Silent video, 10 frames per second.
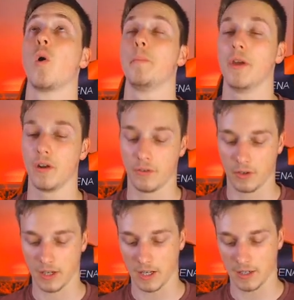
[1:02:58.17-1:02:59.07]
Beautiful
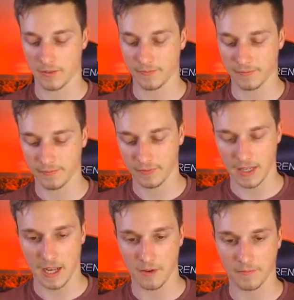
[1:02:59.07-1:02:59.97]
card.
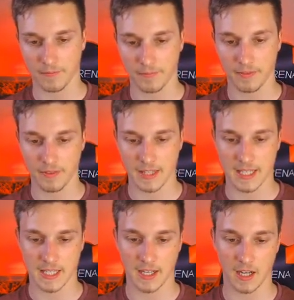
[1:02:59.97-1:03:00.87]
Now,
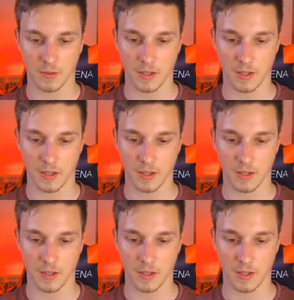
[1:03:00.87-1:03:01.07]
this is a card